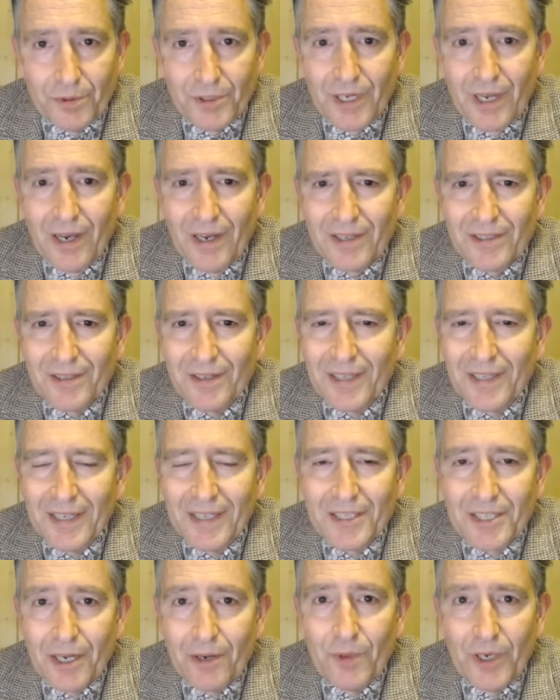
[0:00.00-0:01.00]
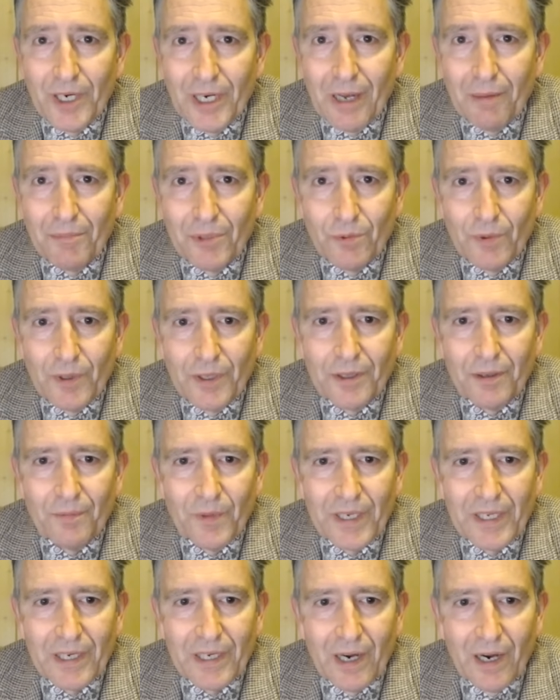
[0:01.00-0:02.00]
So I think he's saying we're lumbered with them. We
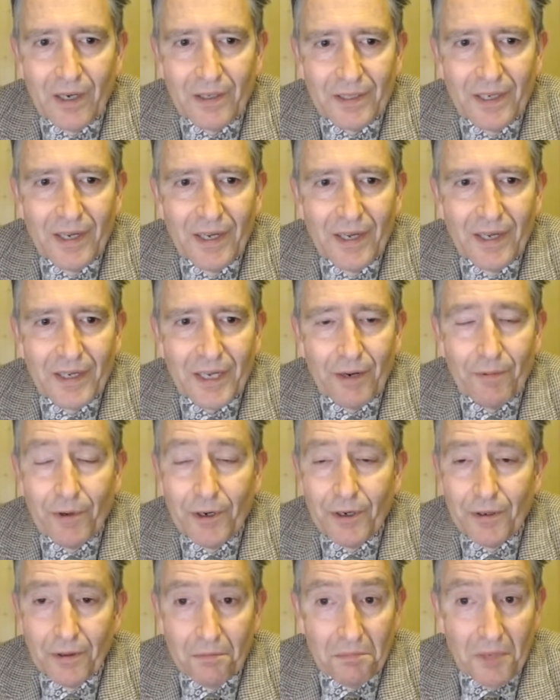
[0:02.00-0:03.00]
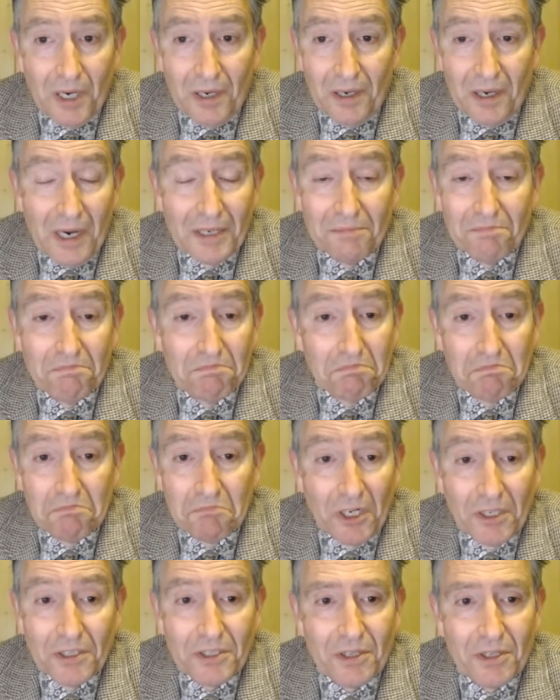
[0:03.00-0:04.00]
can't get rid of them. I
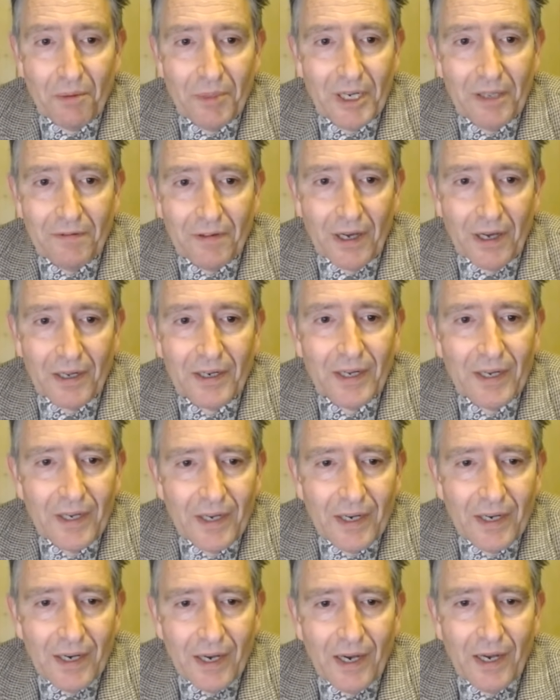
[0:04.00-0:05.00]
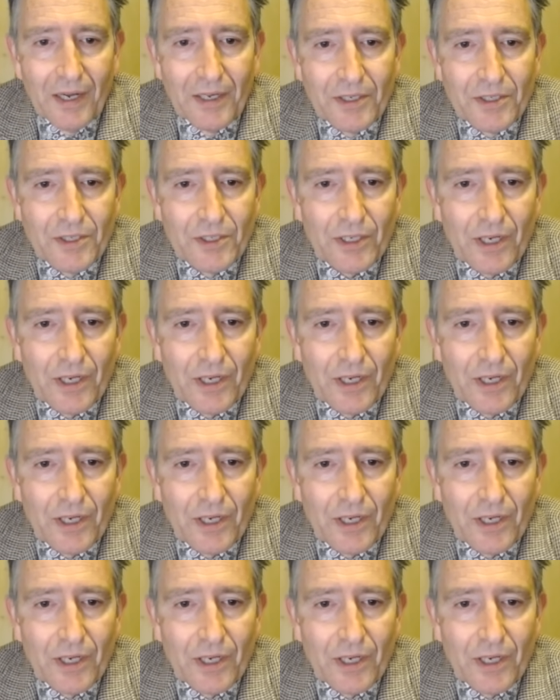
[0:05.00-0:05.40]
just don't believe that. And